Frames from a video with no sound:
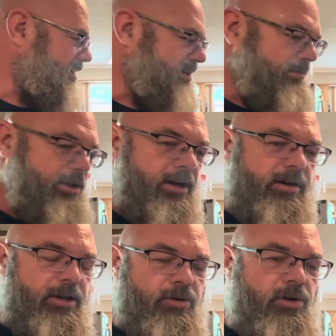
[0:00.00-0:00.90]
as I'm
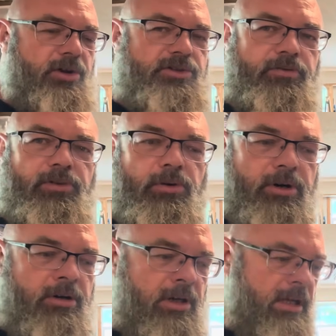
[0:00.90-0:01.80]
carrying it across the
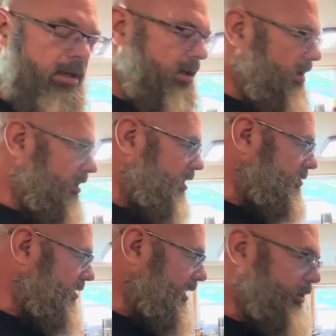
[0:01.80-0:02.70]
floor,
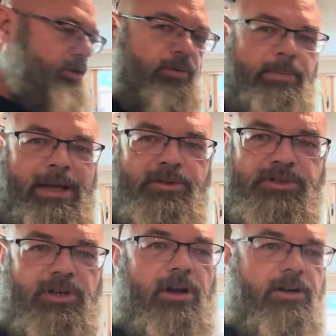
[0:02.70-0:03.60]
literally like 3 pounds
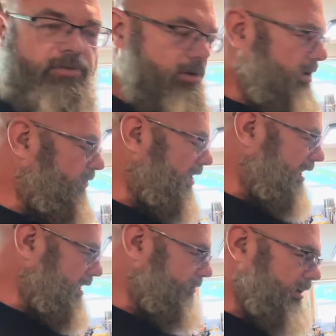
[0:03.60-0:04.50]
of dog food fell
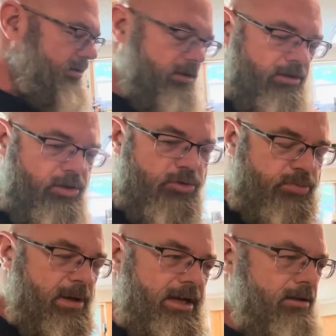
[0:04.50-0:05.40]
out of it. A
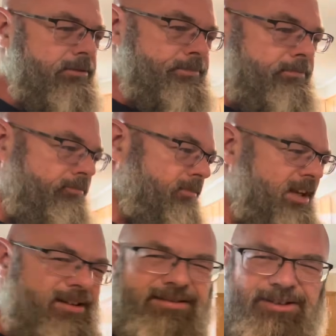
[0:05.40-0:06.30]
huge pile.
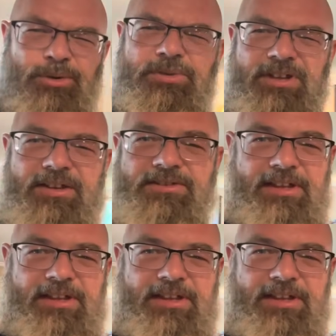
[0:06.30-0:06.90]
Who does